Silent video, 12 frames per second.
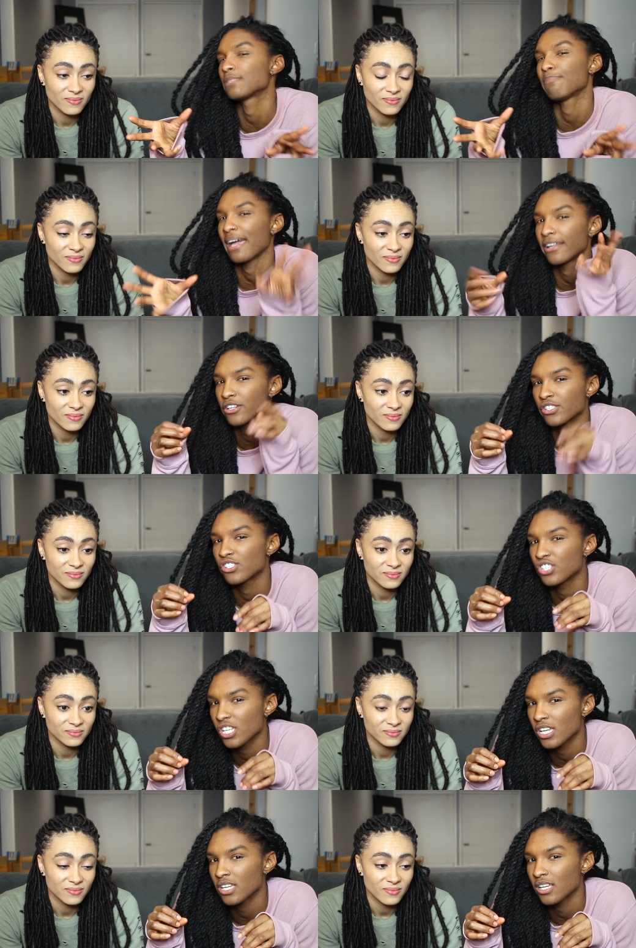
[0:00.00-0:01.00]
Speaker 1: spiders and
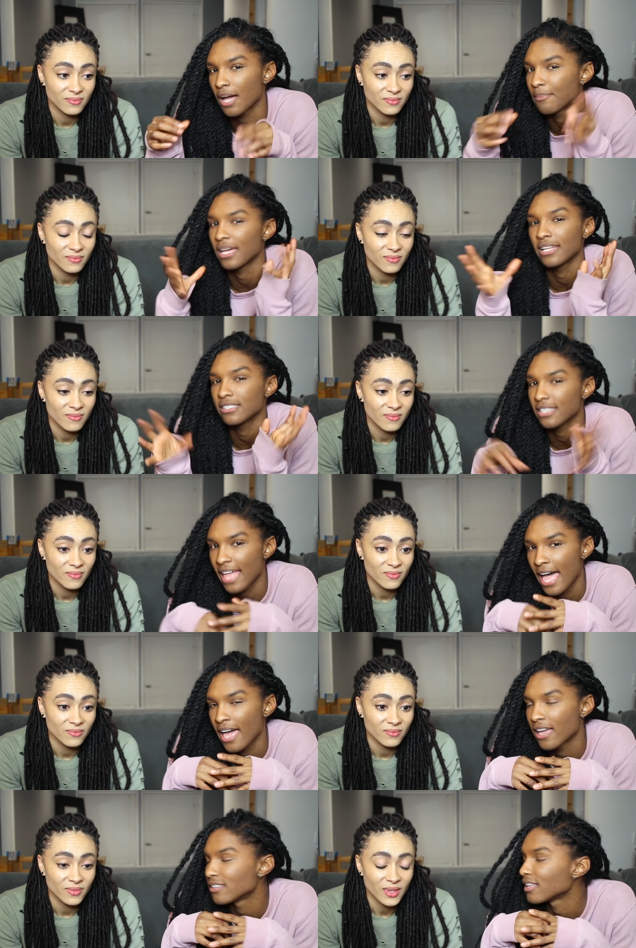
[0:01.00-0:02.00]
shit. I'm not into
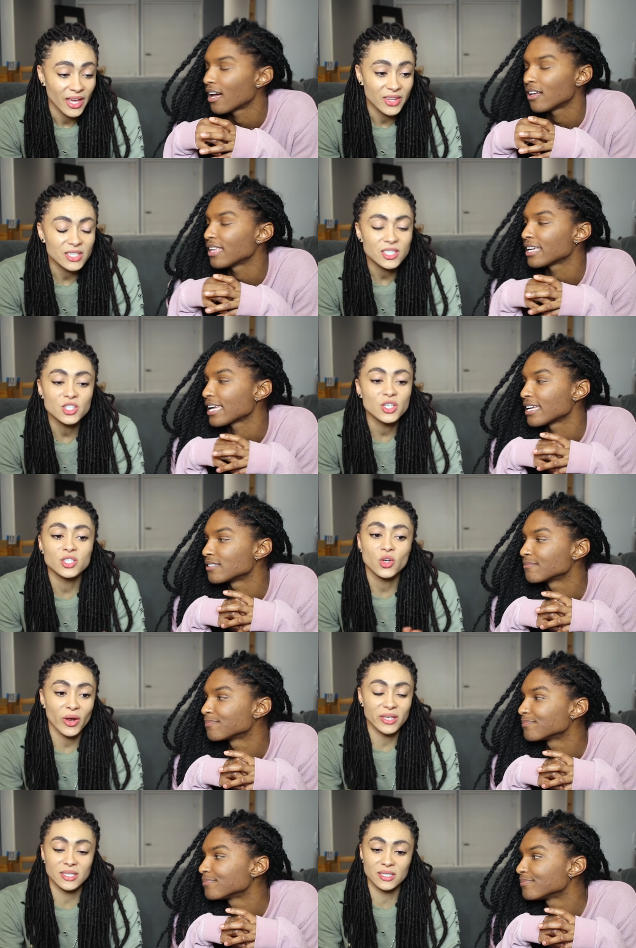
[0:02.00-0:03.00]
that. This like is just
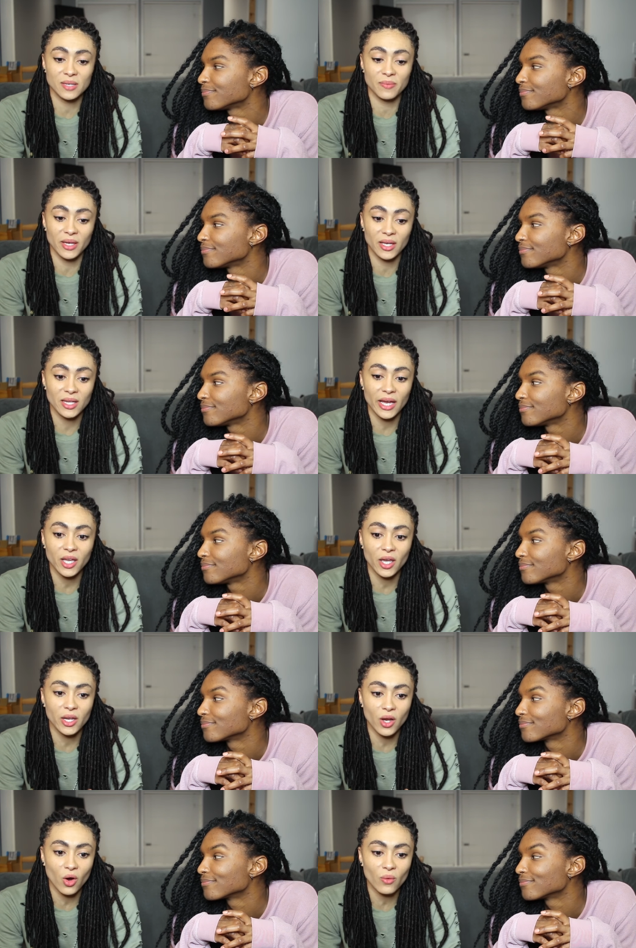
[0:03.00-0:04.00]
crazy to me.
Speaker 2: Like
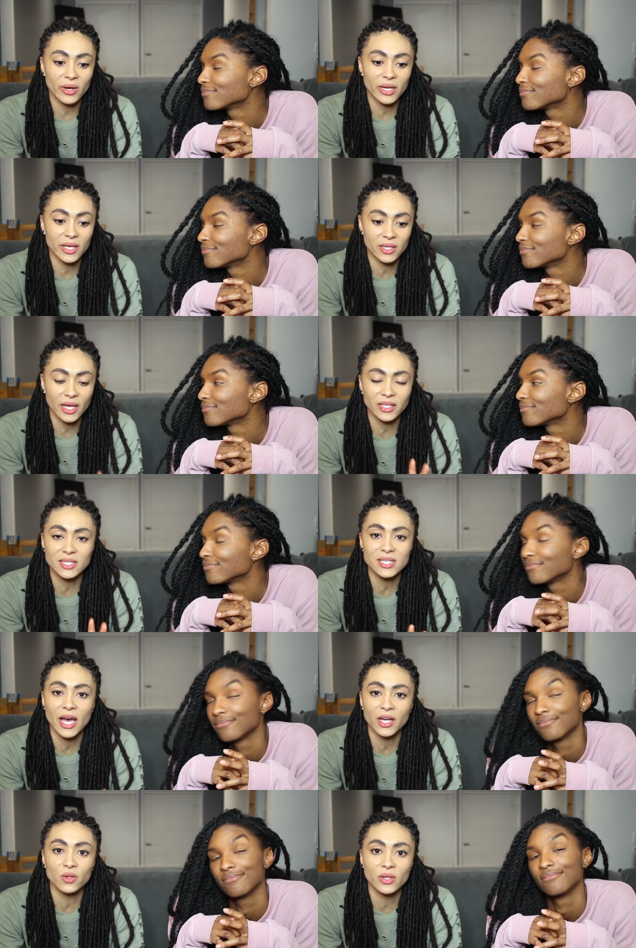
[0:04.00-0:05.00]
it already, like the
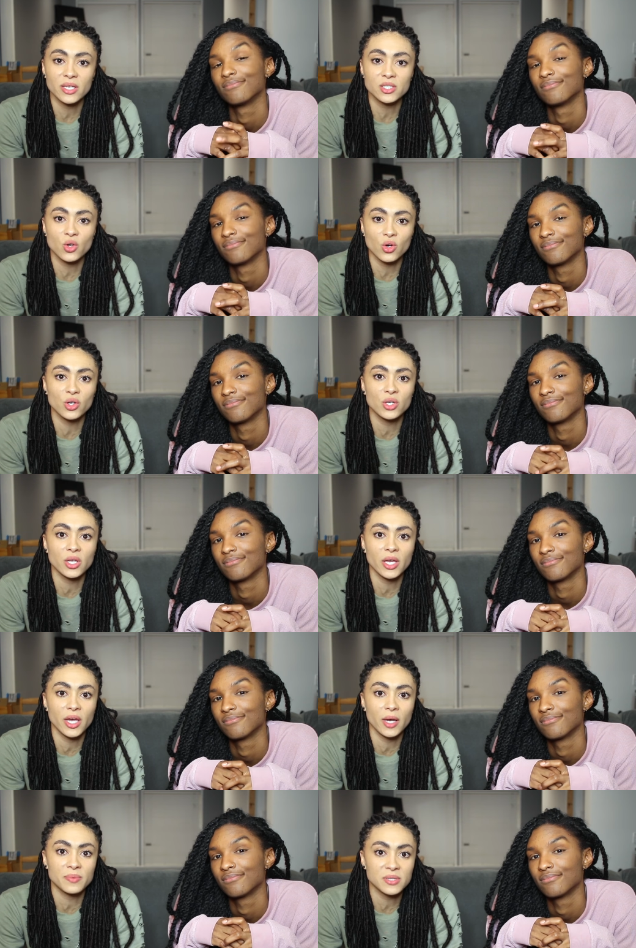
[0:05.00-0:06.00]
title is girl
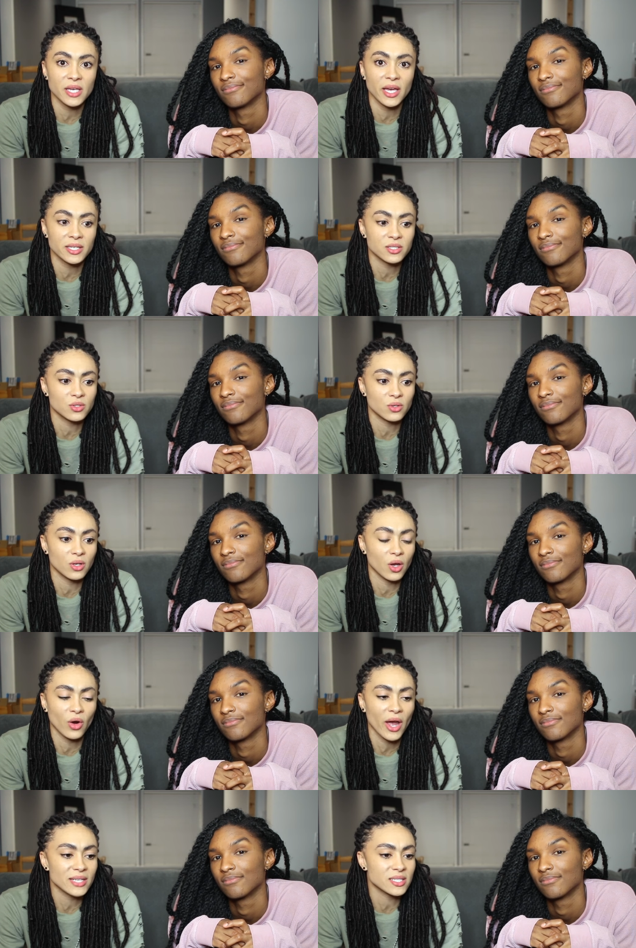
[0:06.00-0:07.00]
obsessed
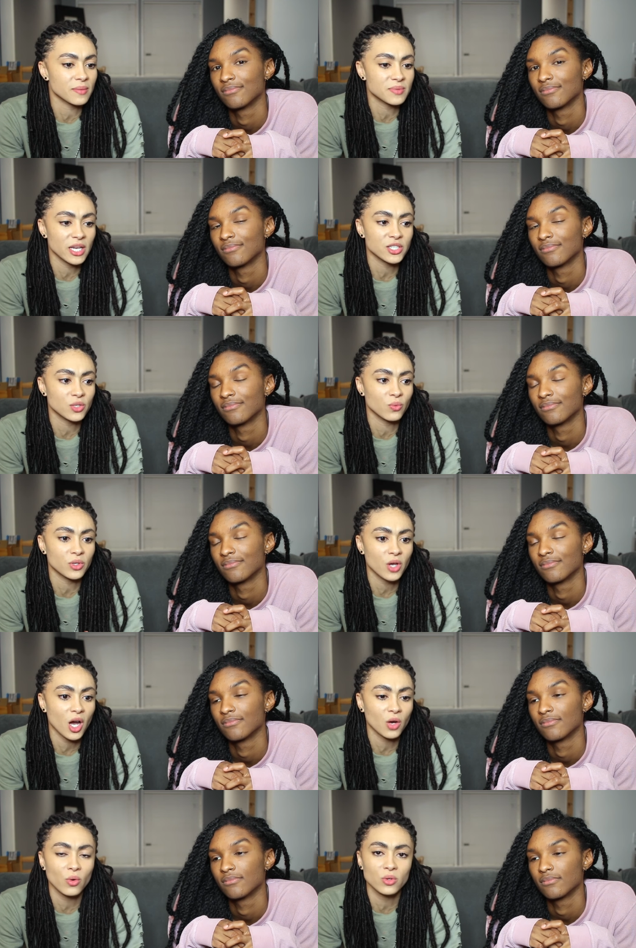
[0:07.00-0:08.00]
or has an obsession with
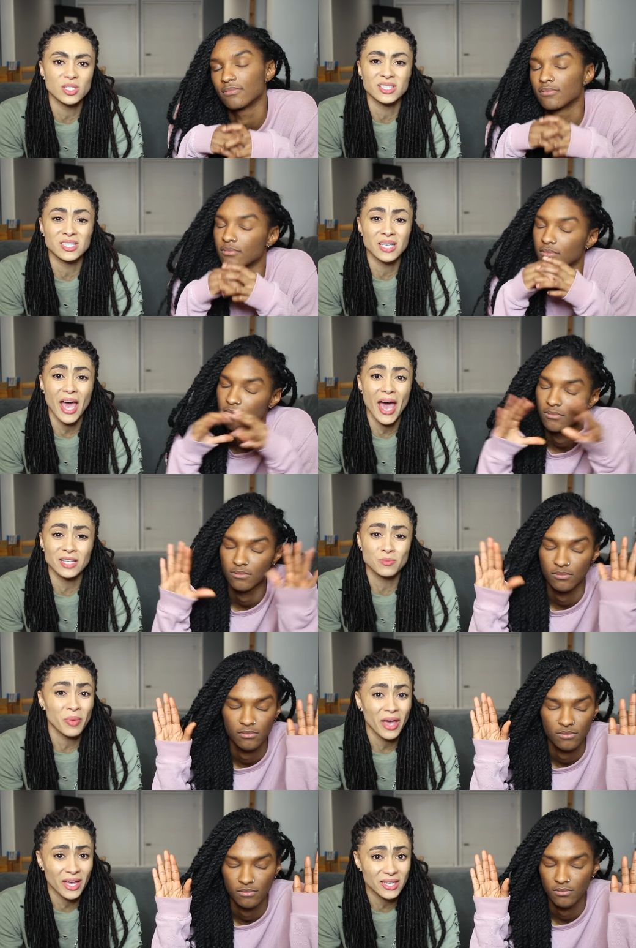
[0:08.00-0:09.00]
cockroaches as,
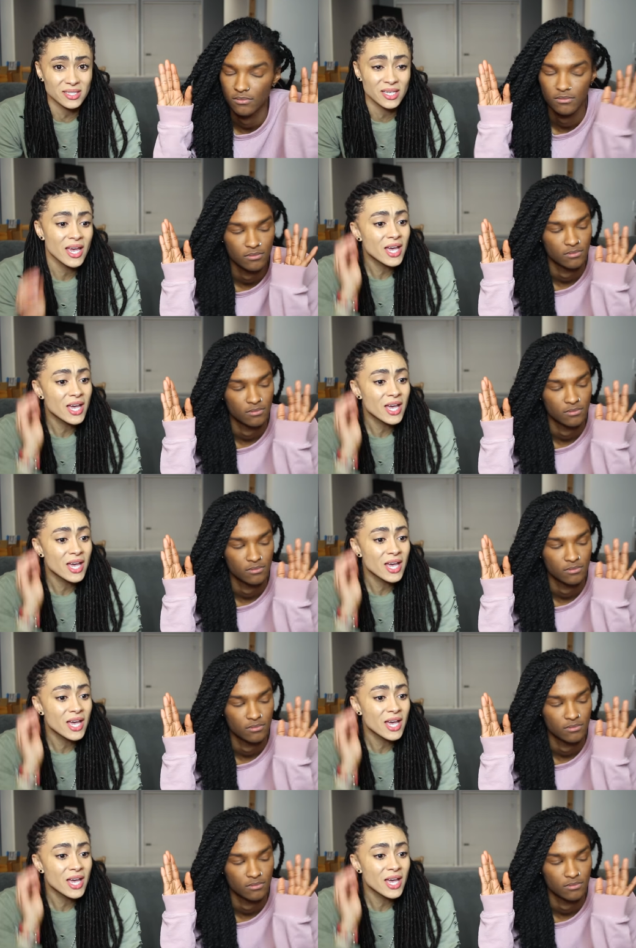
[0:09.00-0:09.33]
pets.